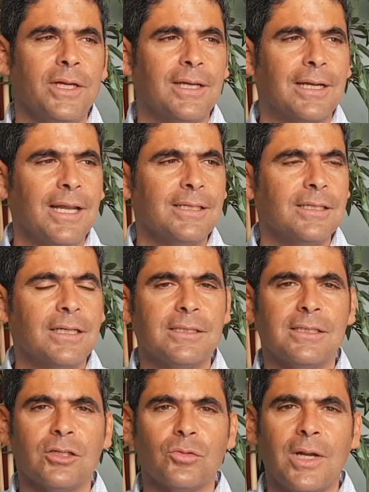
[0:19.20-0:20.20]
a classical
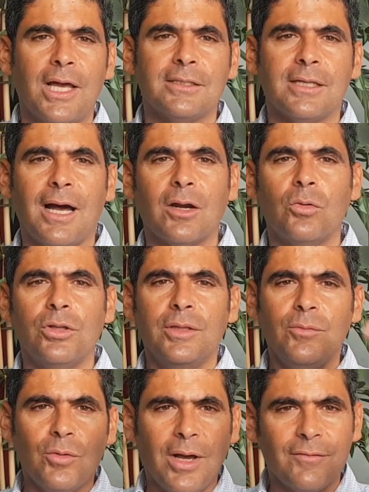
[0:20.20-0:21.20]
centralized
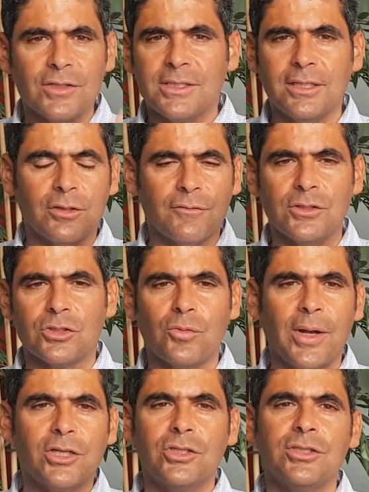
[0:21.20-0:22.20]
algorithm, you have a set of
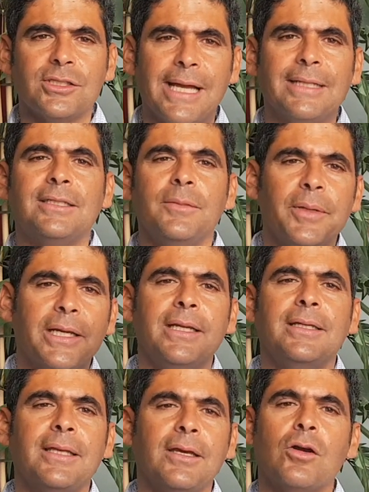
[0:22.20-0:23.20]
instructions, and
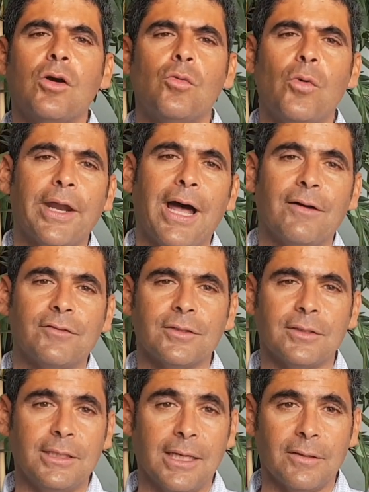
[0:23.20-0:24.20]
typically they go one after
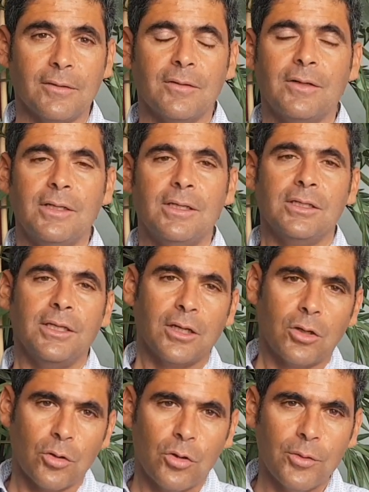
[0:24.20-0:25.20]
the other. In a
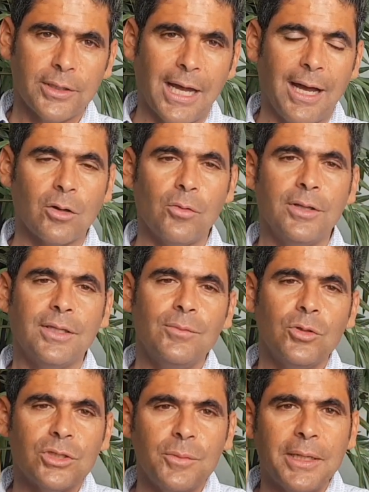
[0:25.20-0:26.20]
concurrent algorithm,
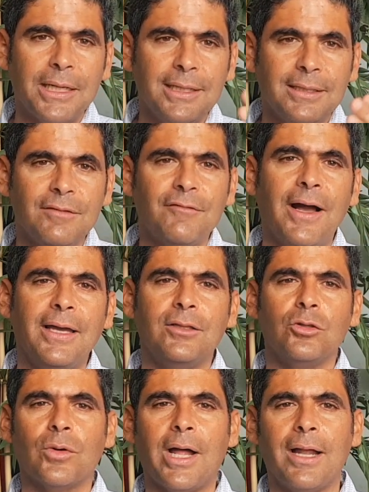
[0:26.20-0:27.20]
you typically divide
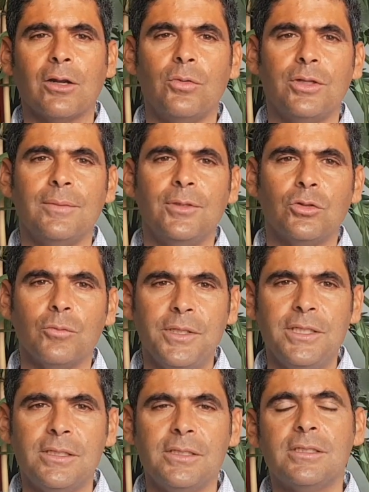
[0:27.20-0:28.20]
your algorithm into
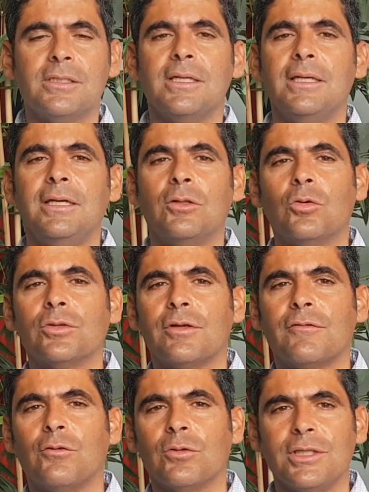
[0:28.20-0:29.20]
pieces in
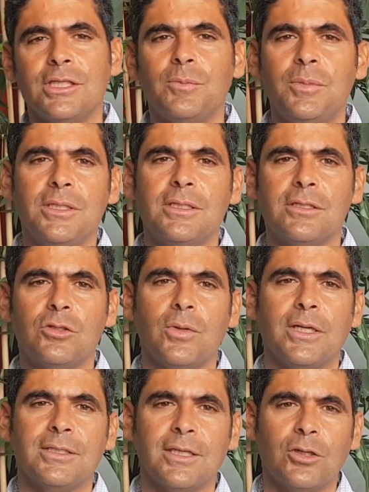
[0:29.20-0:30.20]
order for these pieces
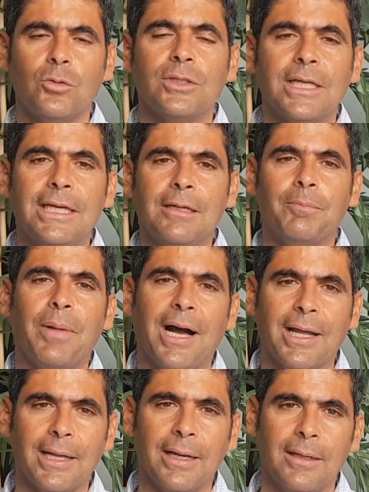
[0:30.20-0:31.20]
to execute in
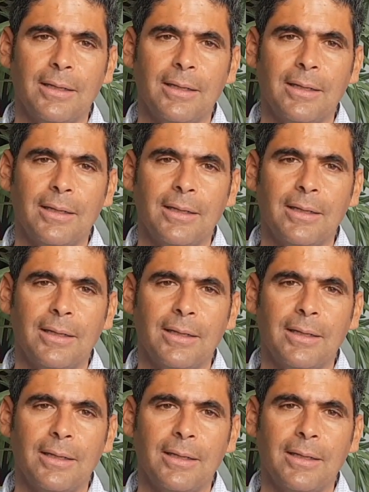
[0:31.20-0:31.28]
parallel.